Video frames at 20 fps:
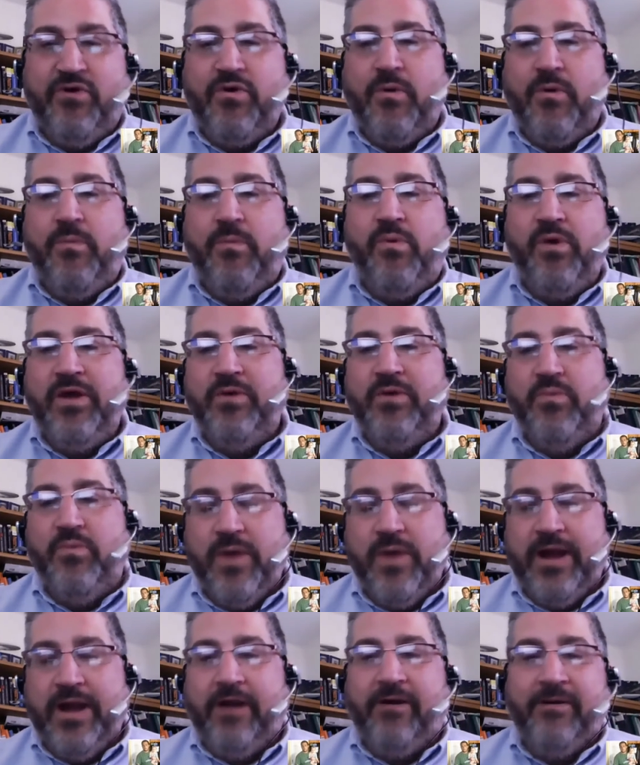point
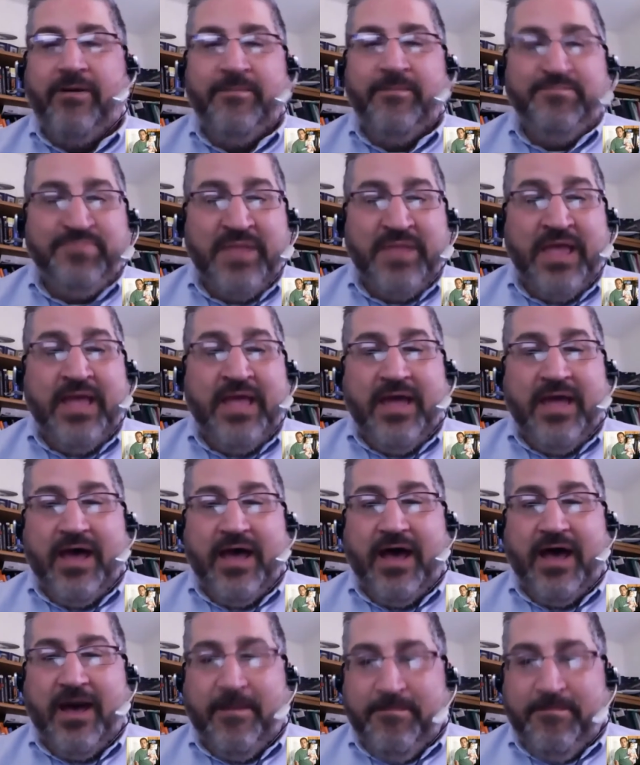where
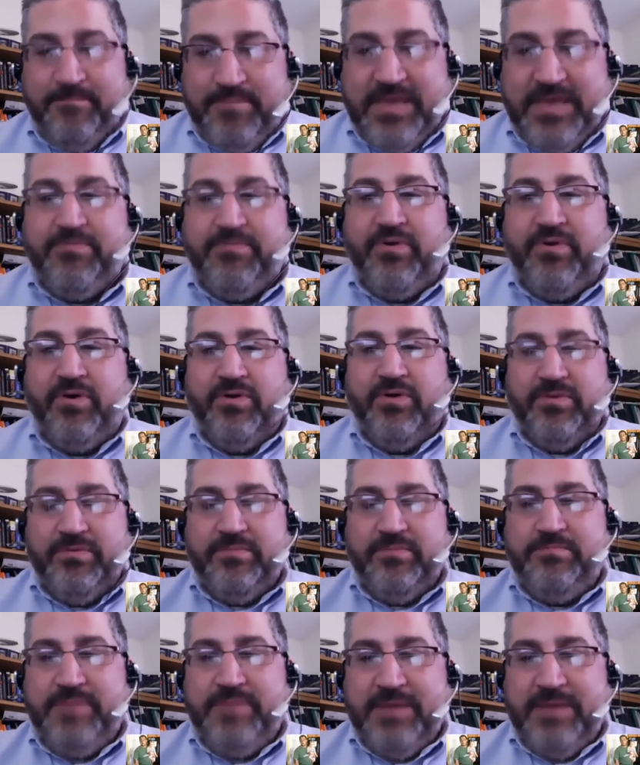people
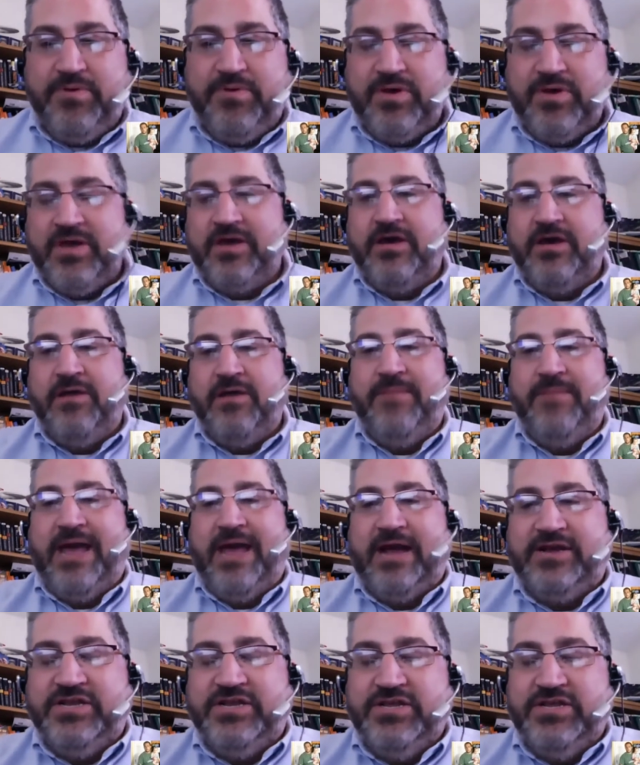can come
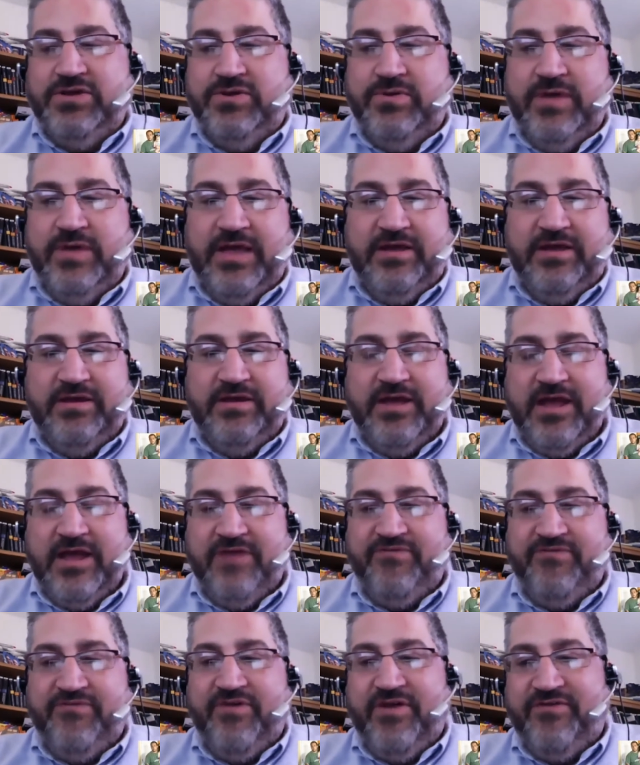back to
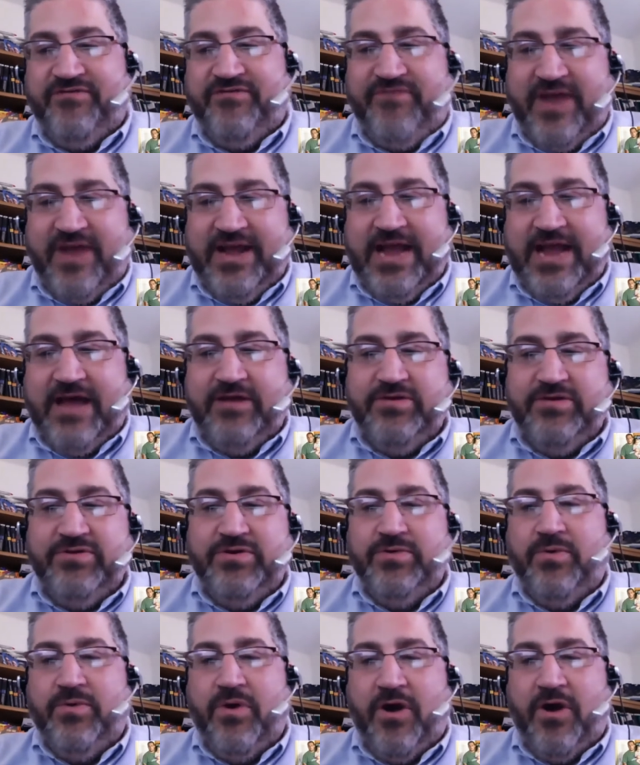and find out who
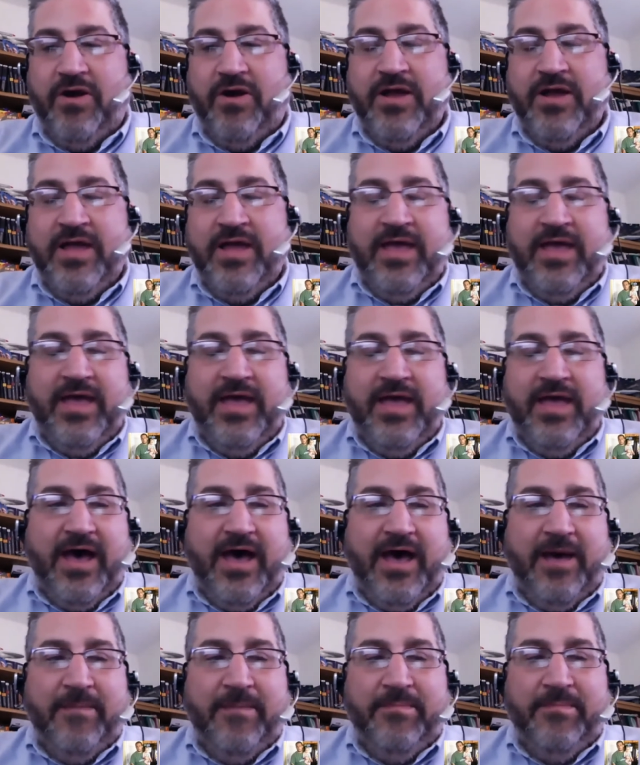you are,
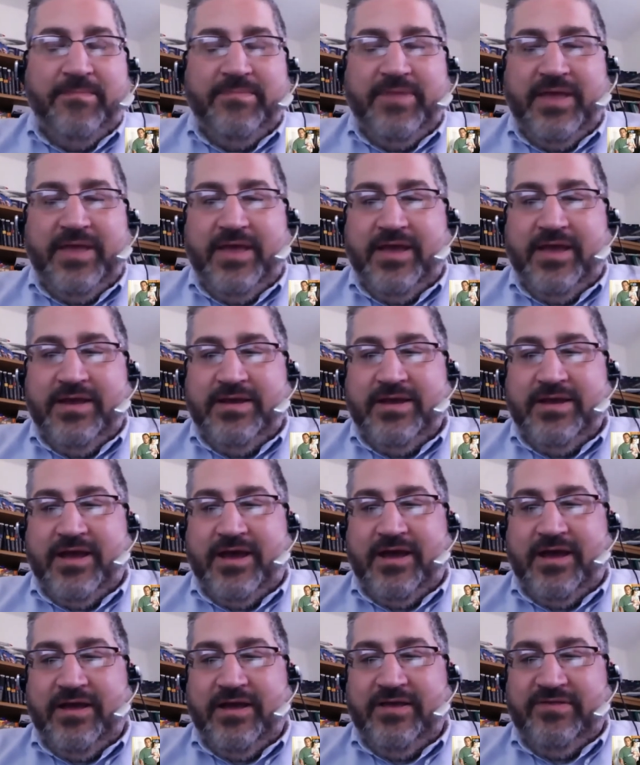and
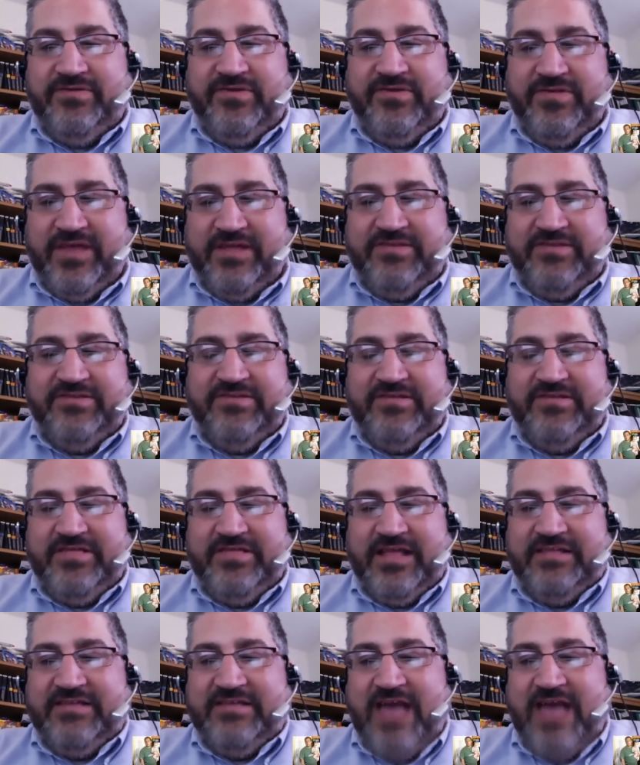so
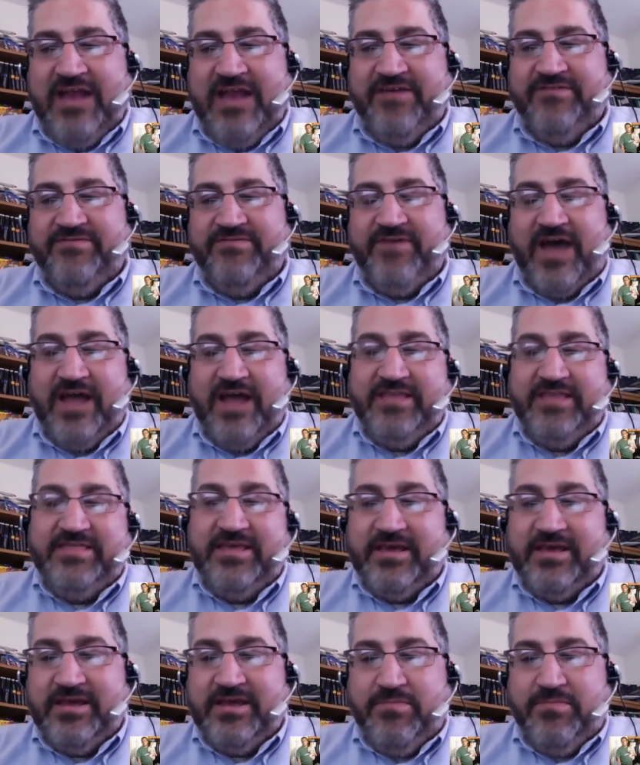that's kind of, I
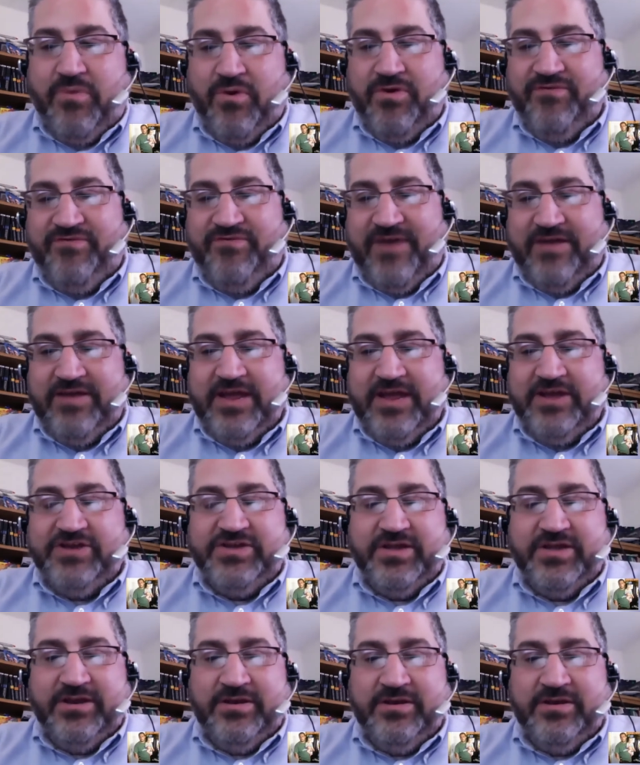think, an important
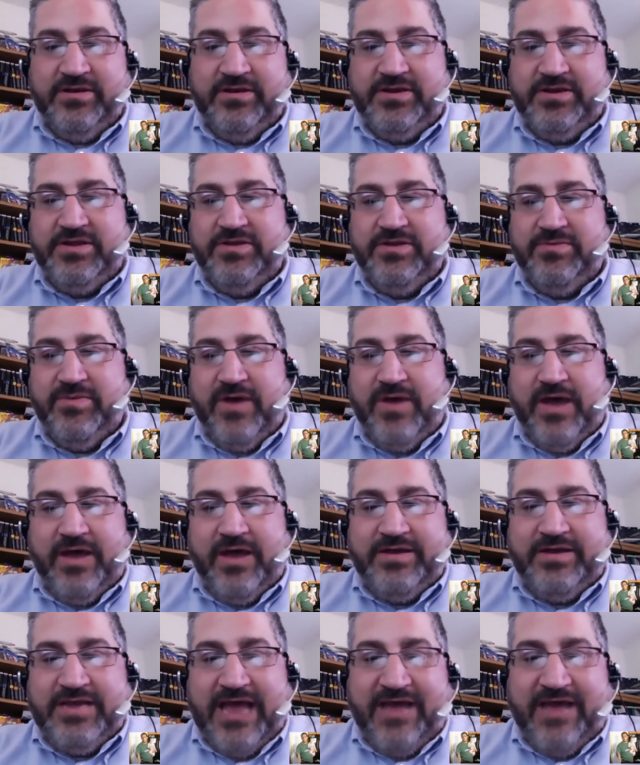foundation to
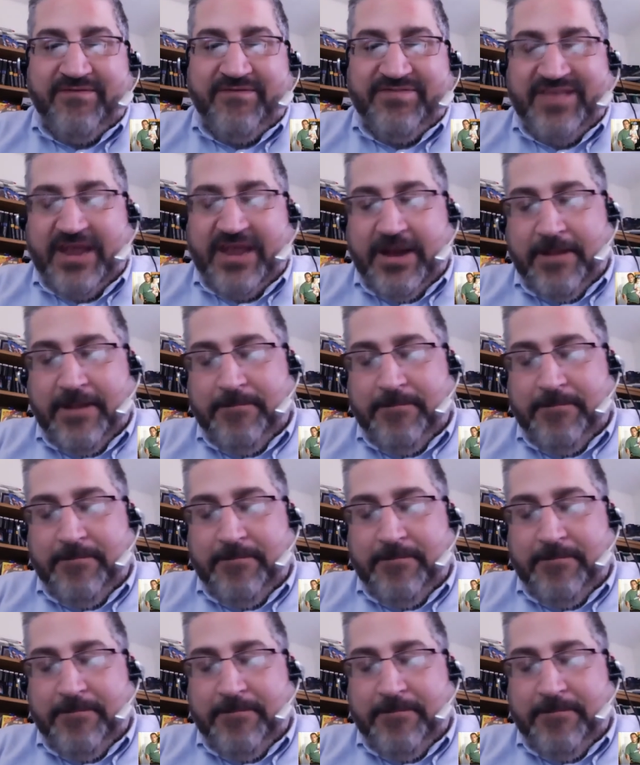have set up.